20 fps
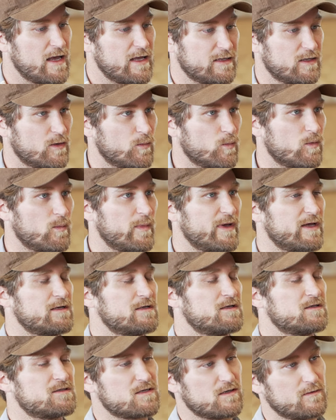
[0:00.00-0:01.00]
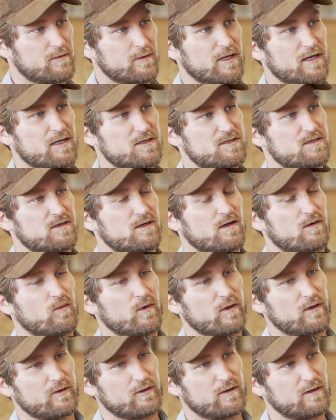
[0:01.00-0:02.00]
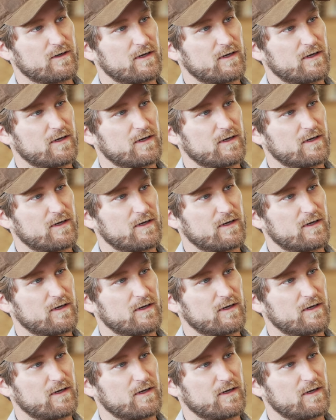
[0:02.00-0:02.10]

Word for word: And then we'll make a determination on whether